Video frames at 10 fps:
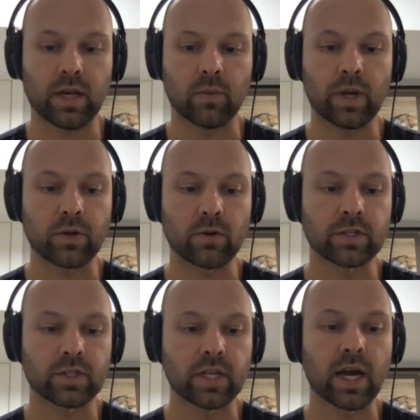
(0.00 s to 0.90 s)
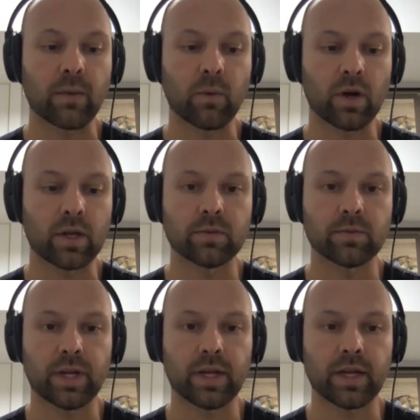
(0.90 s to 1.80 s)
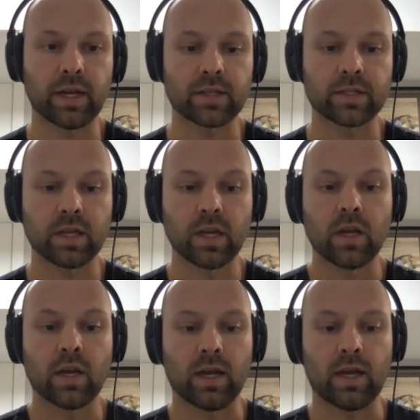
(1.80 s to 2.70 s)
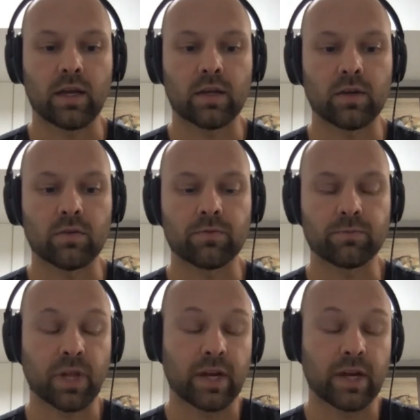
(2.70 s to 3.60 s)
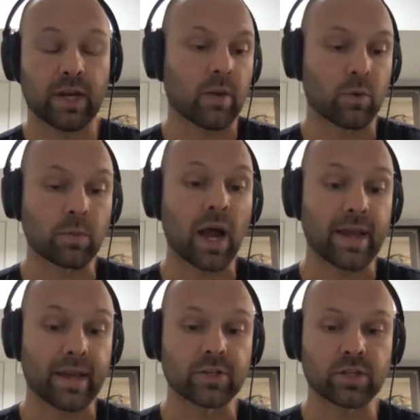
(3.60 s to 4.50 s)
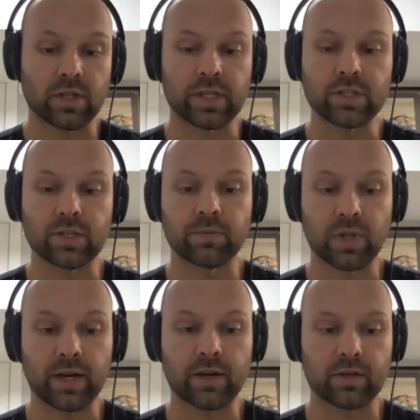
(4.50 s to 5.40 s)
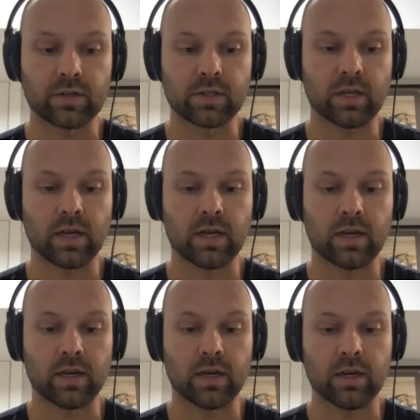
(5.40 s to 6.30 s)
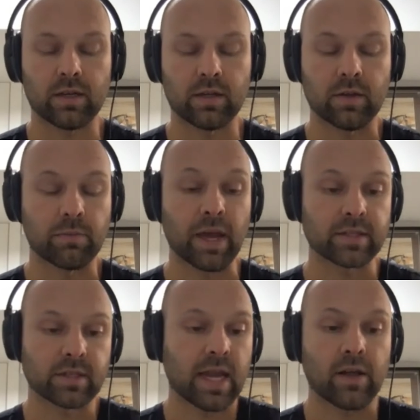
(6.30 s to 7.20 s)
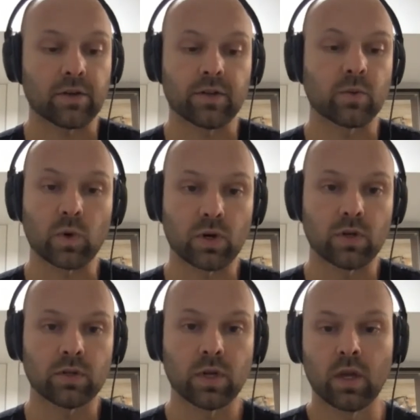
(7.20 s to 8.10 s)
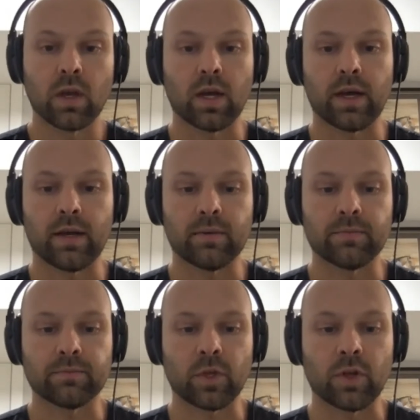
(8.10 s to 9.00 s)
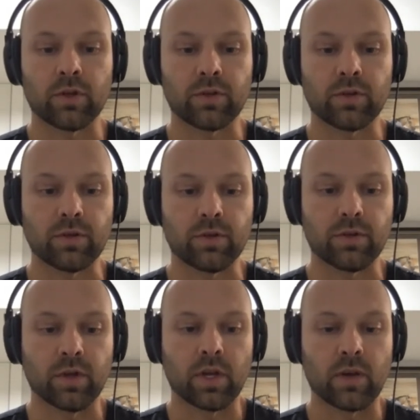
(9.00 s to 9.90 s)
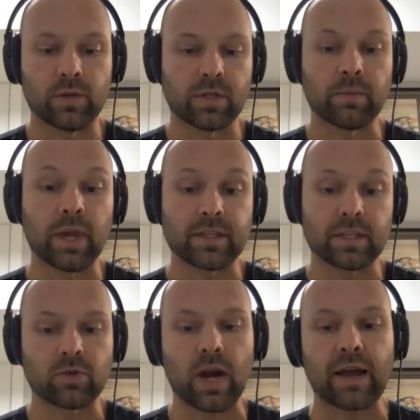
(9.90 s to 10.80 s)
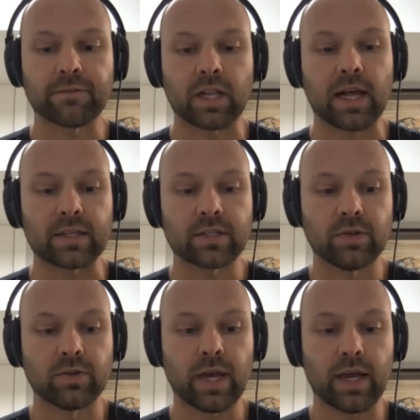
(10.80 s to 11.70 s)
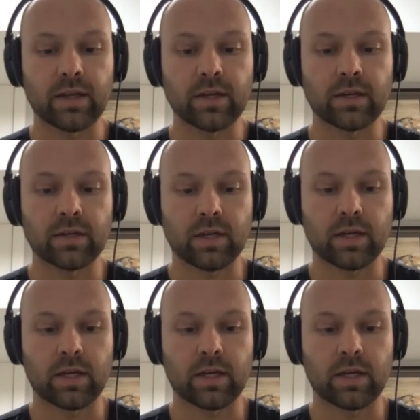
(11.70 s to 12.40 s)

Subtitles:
Went over to Taiwan to play against, players that were my age, collegiate players, the best talent in the world. It was an amazing draft class too that year.